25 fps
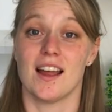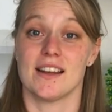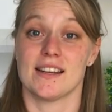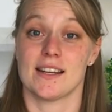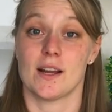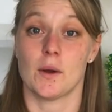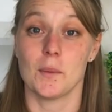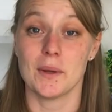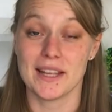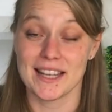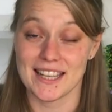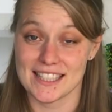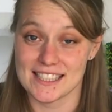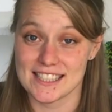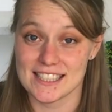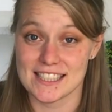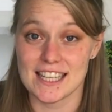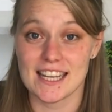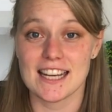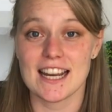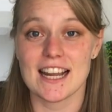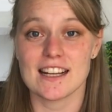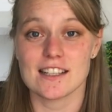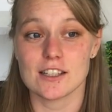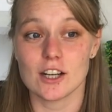Now we can
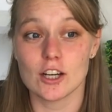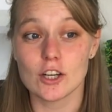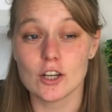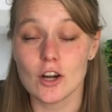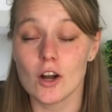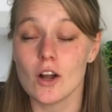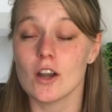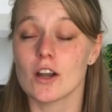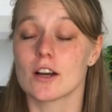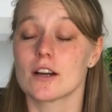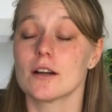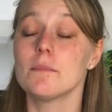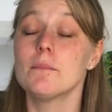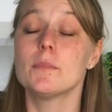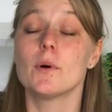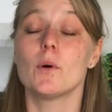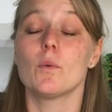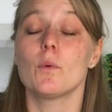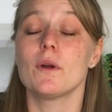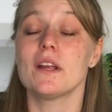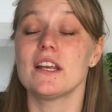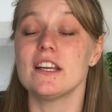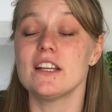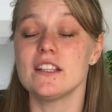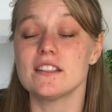select a color, but
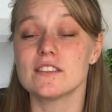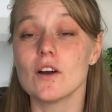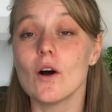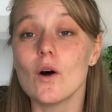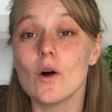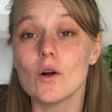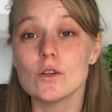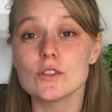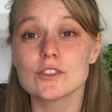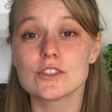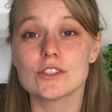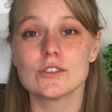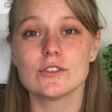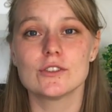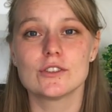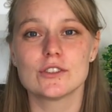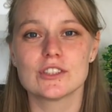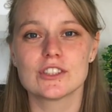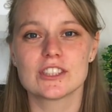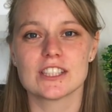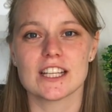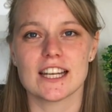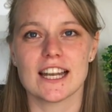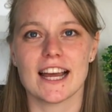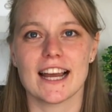we need also to
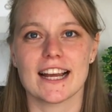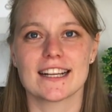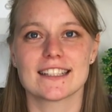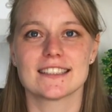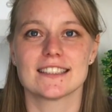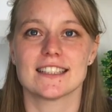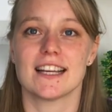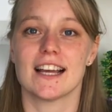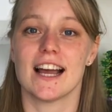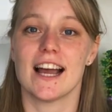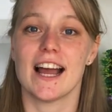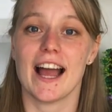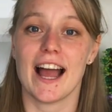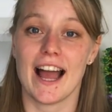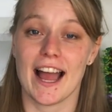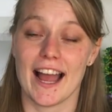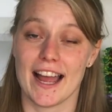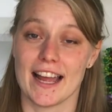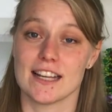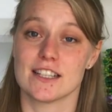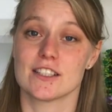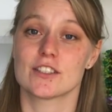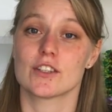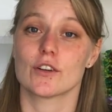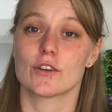select a
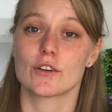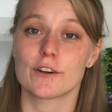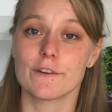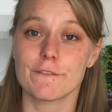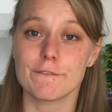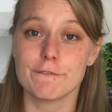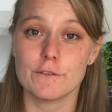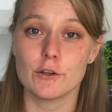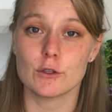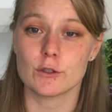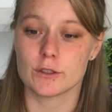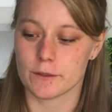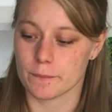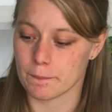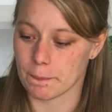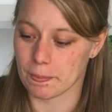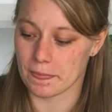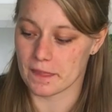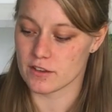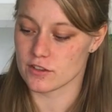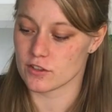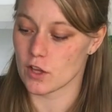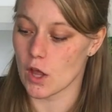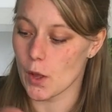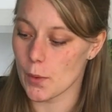hand or a foot.
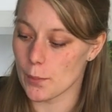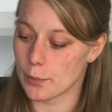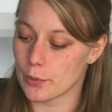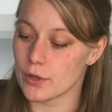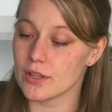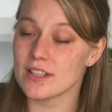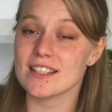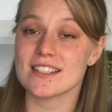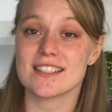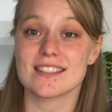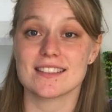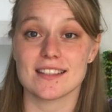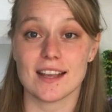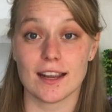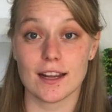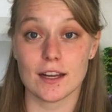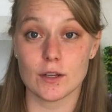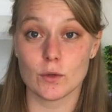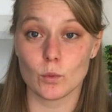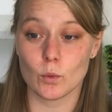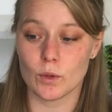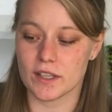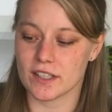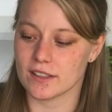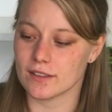So I built a
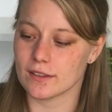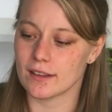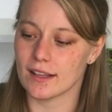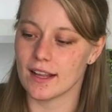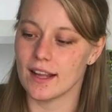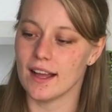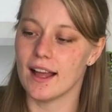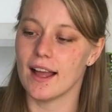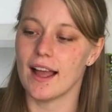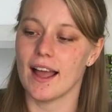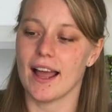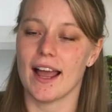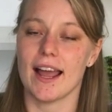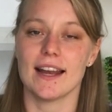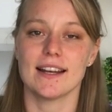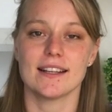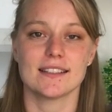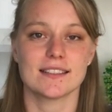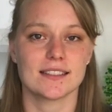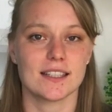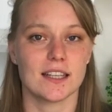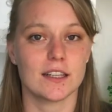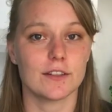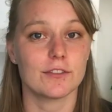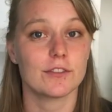second wheel and
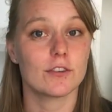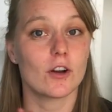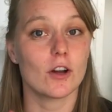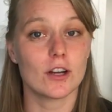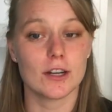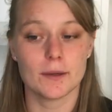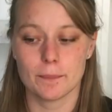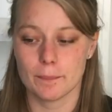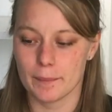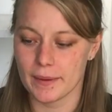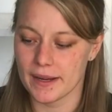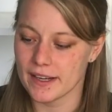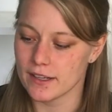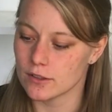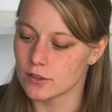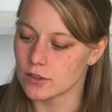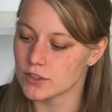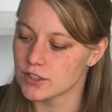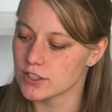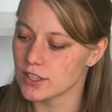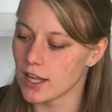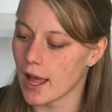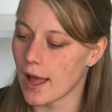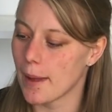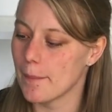instead of colored
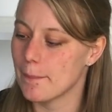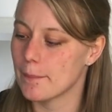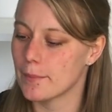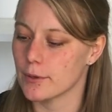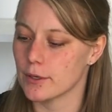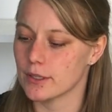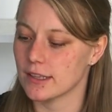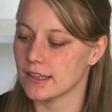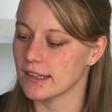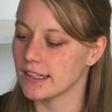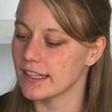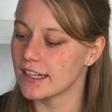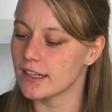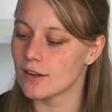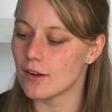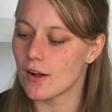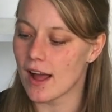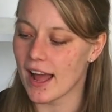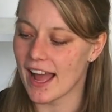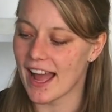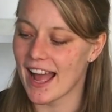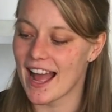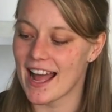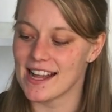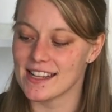panels, I put little
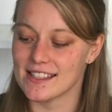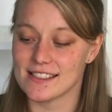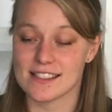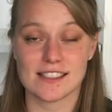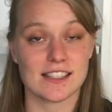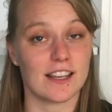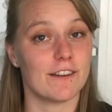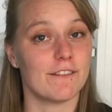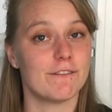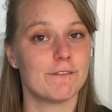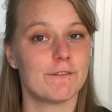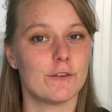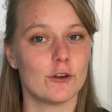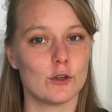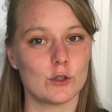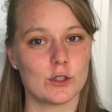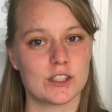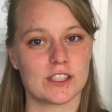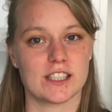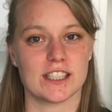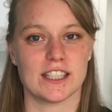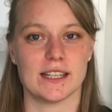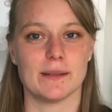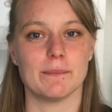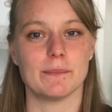hands and
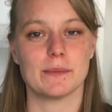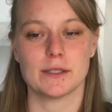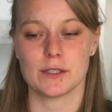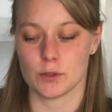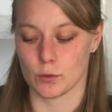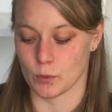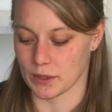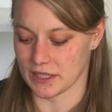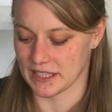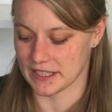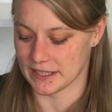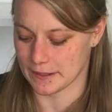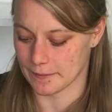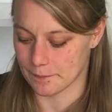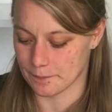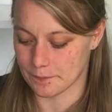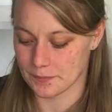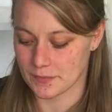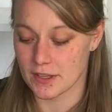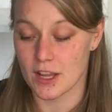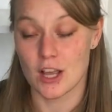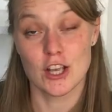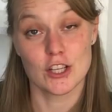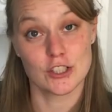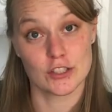foots in between.
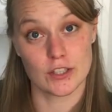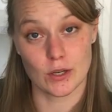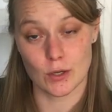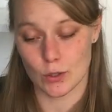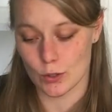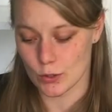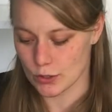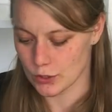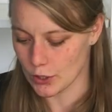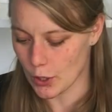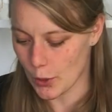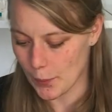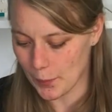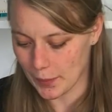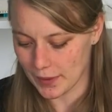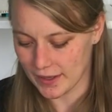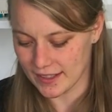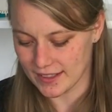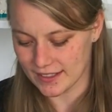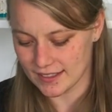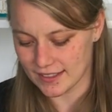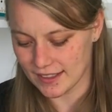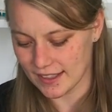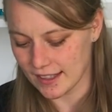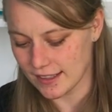So I also
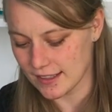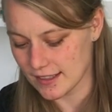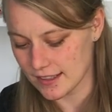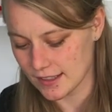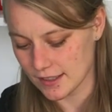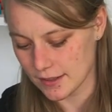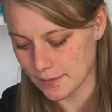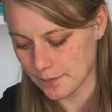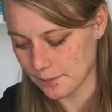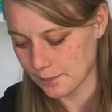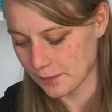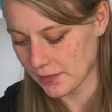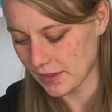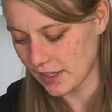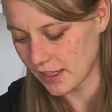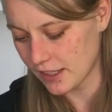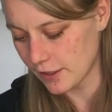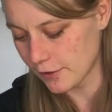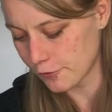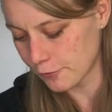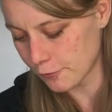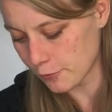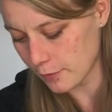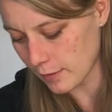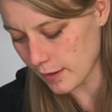place this in
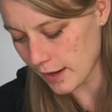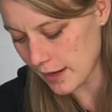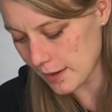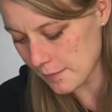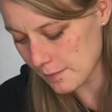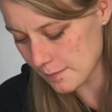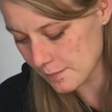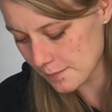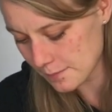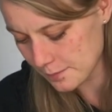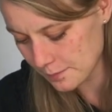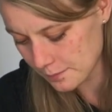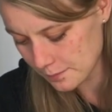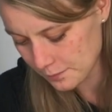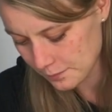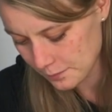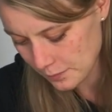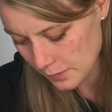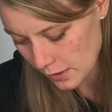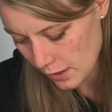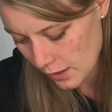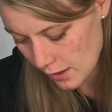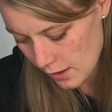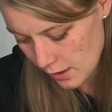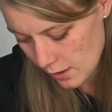the frame
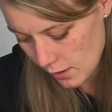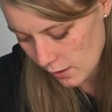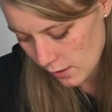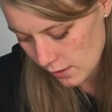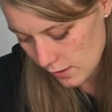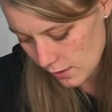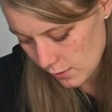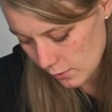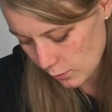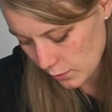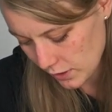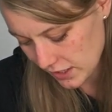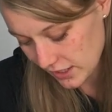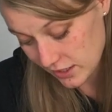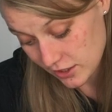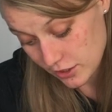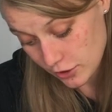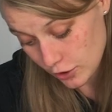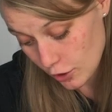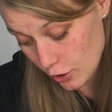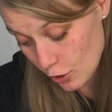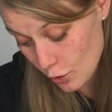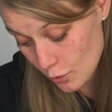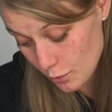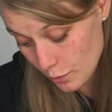with its
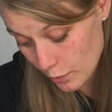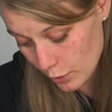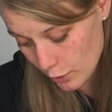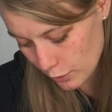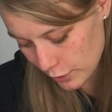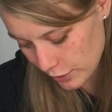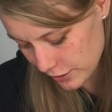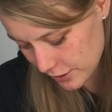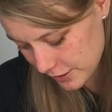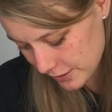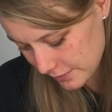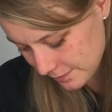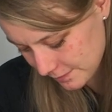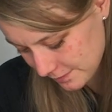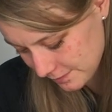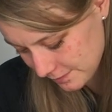own motor.